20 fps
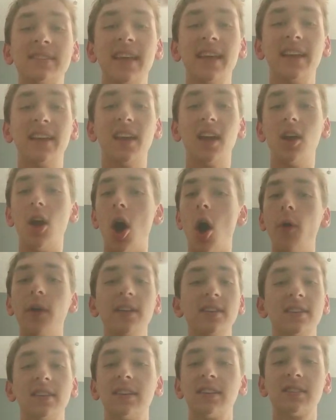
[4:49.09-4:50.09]
thinking, oh,
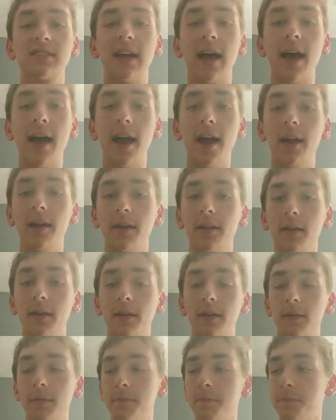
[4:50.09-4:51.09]
he's going to side
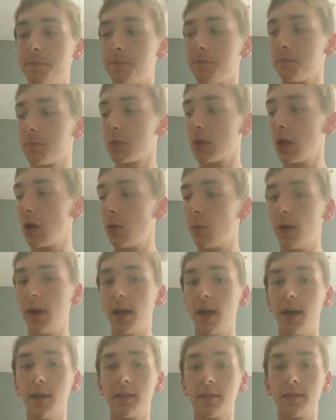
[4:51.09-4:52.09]

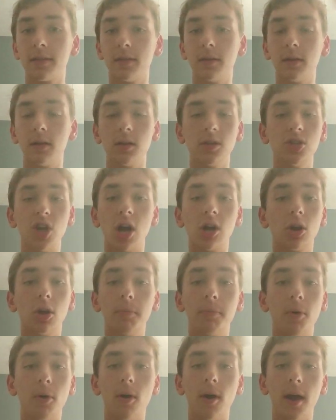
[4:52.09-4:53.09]
with Jungle
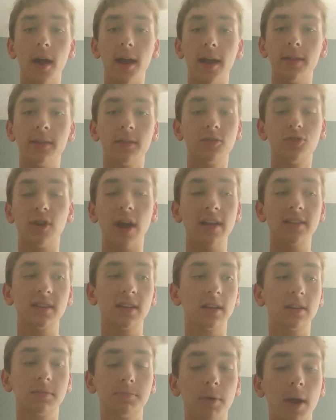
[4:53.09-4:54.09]
Boy and Jurassic
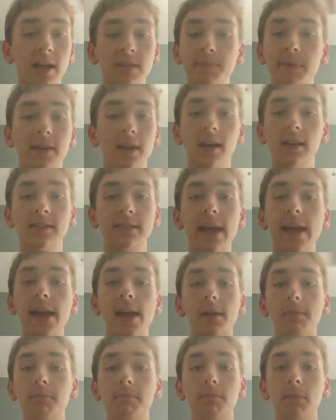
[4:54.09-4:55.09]
Express because they
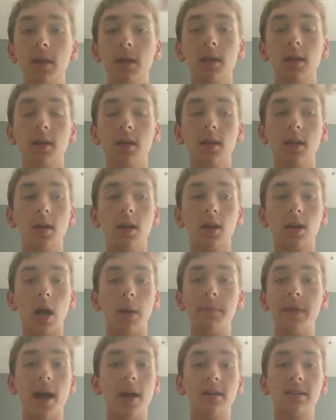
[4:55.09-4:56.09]
had
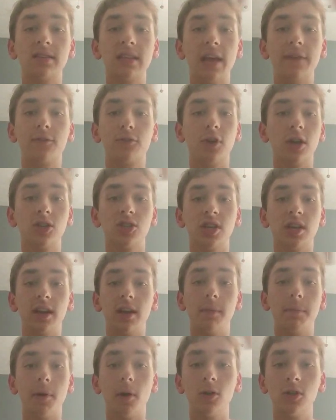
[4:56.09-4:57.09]
come down to save Christian in
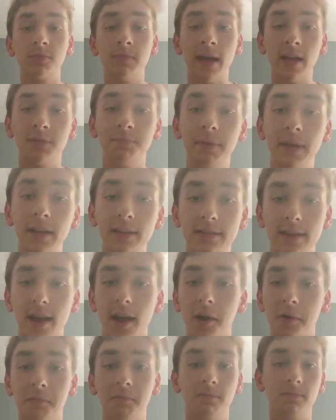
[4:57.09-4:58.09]
a post-match
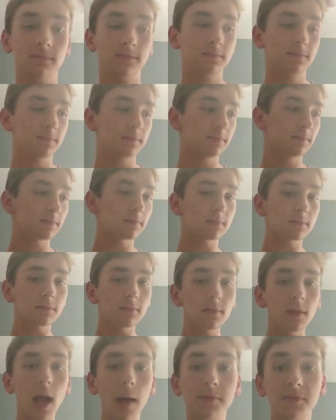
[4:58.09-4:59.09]
beatdown.
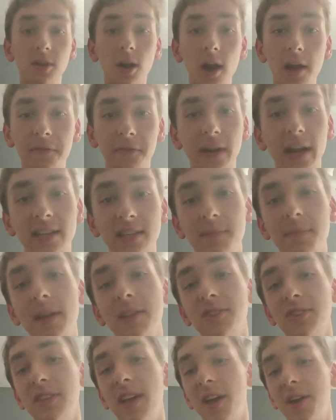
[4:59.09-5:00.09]
I'm sorry, I forgot to
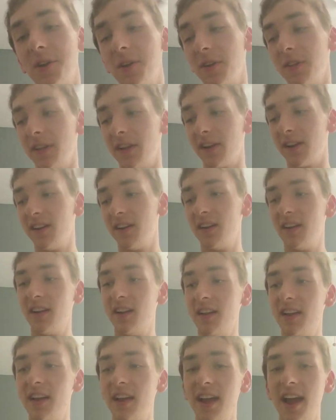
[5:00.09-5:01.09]
mention that earlier.
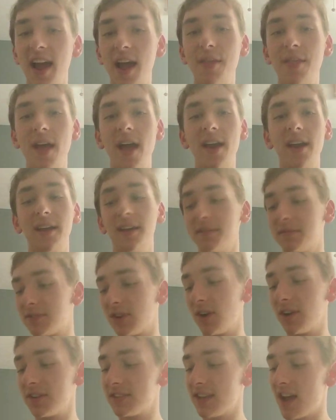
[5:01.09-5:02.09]
And then it
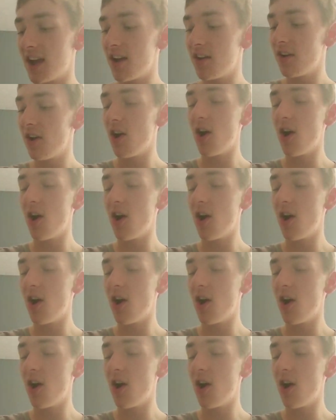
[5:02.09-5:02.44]
turns out,